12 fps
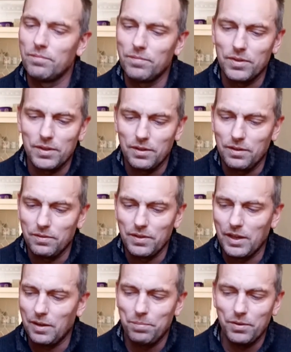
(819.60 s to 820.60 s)
So
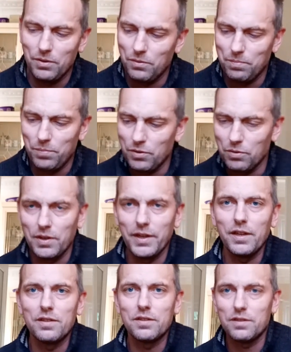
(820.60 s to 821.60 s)
yeah, I'll put all the
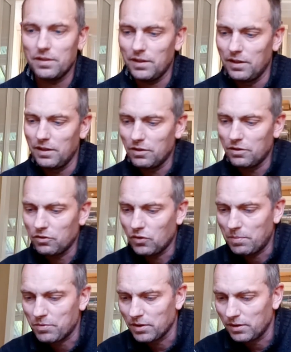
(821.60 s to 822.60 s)
links in the
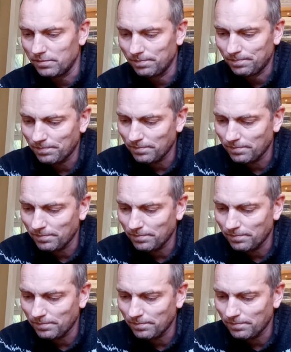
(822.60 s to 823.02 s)
description.